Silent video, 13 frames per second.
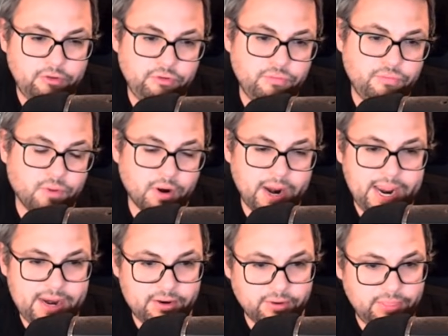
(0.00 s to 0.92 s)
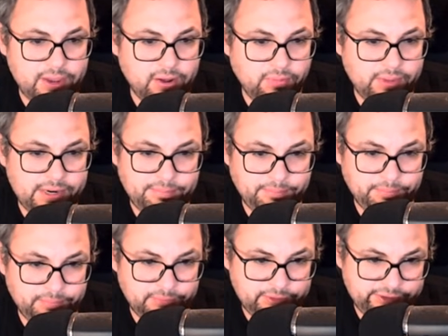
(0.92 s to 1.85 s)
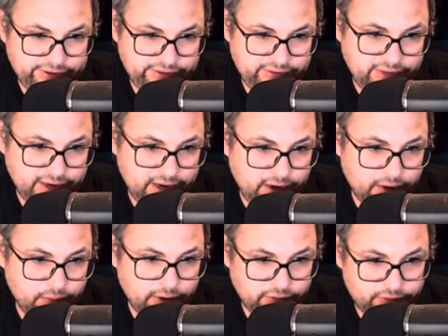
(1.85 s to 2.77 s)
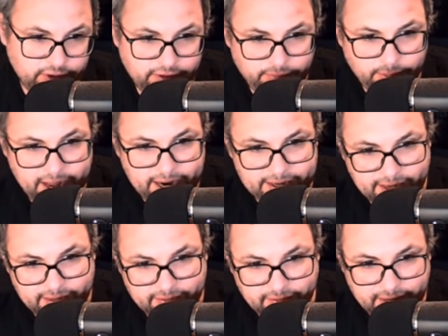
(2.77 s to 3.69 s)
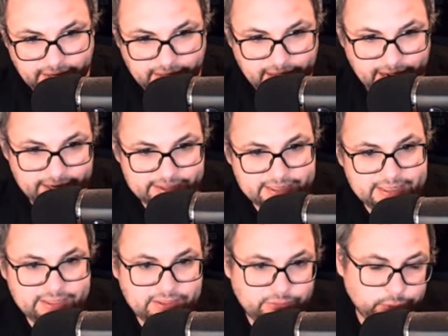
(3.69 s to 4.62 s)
2, 4, 8 are the only digits that can go on a string of black dots like that. And in this